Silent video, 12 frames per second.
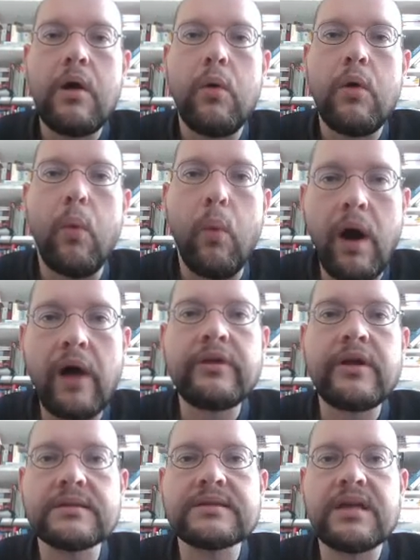one
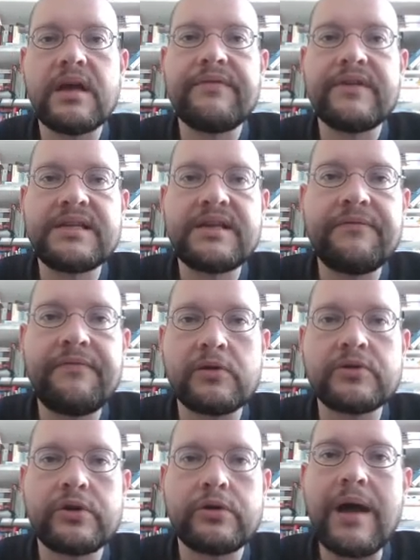Conservative
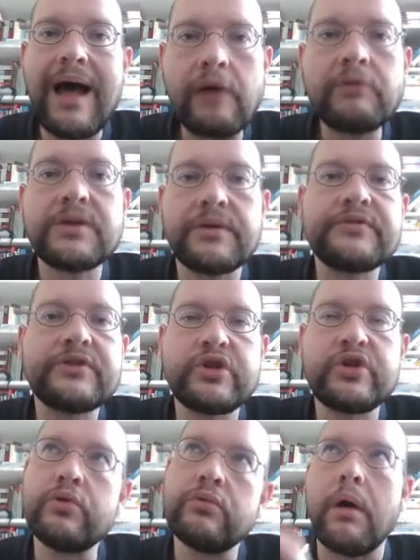voter out of
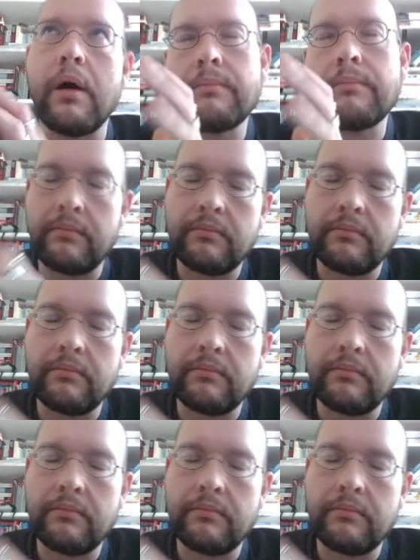two, or no,